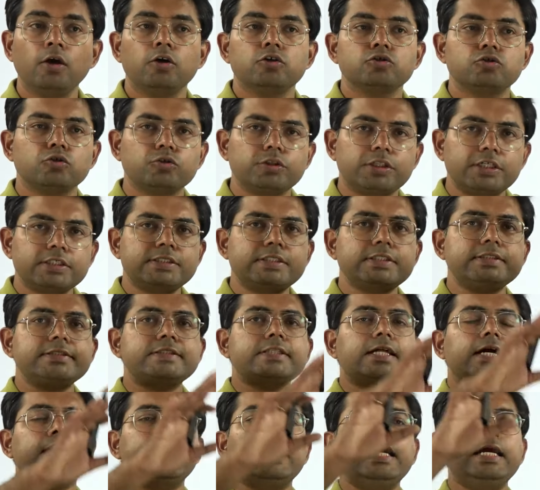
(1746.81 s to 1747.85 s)
So this is
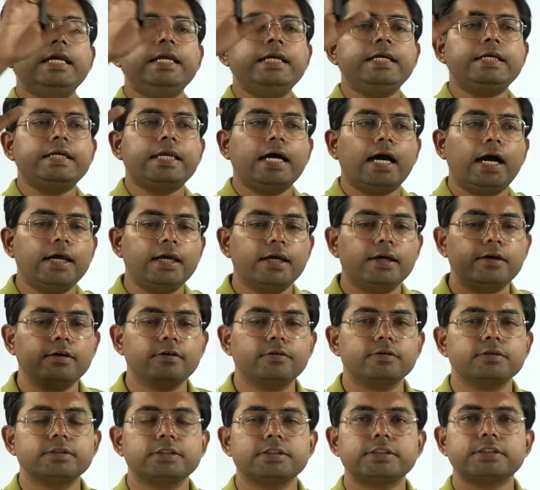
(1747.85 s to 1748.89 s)
the
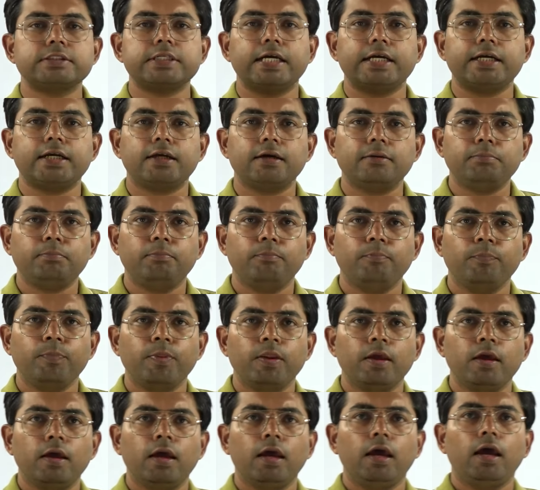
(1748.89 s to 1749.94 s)
entire setup
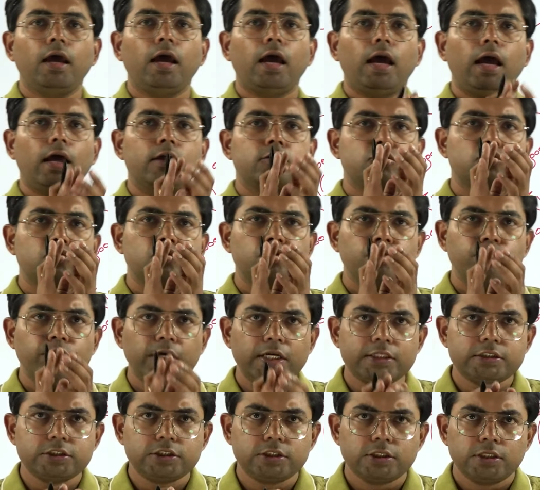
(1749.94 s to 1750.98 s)
through
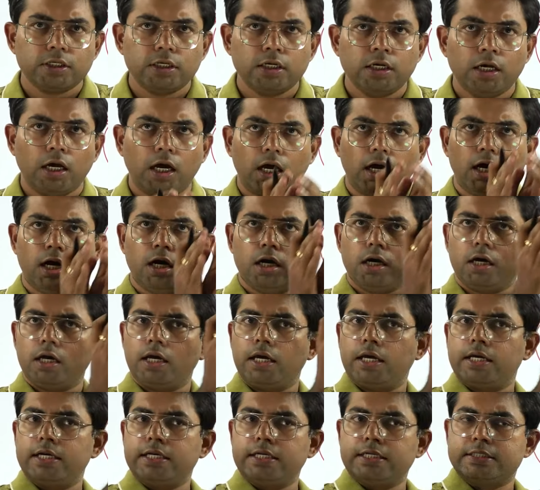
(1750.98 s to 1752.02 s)
which
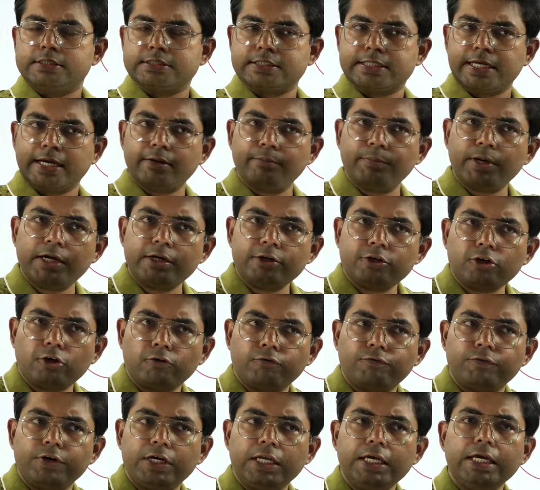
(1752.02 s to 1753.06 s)
a segment
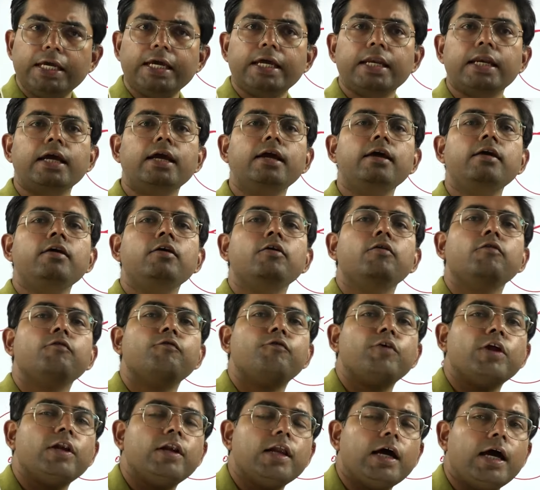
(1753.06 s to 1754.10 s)
of DNA
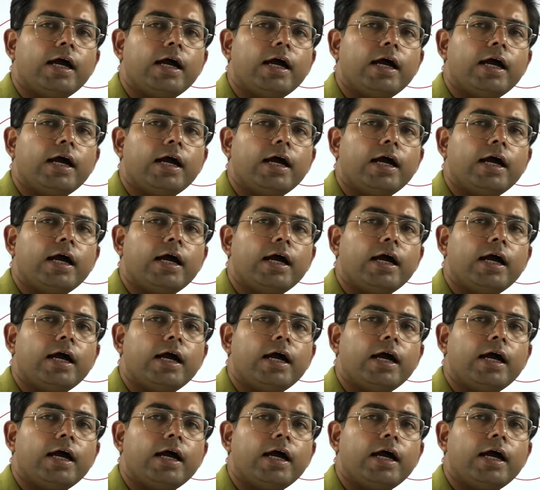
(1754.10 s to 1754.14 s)
will